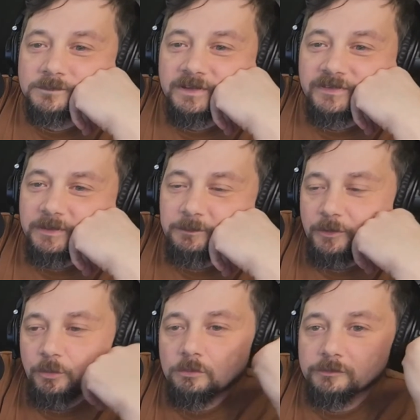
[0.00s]
he seems
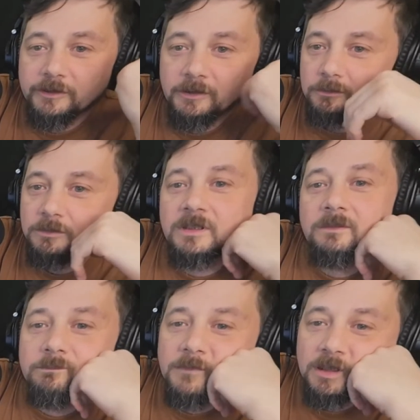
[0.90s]
cool,
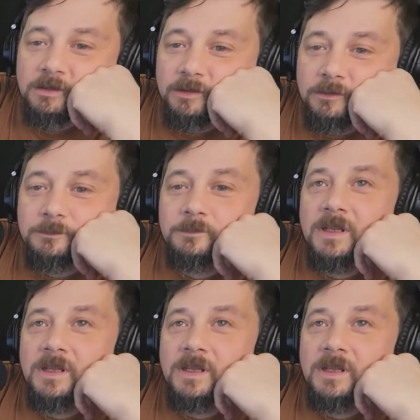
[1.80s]
and I don't know.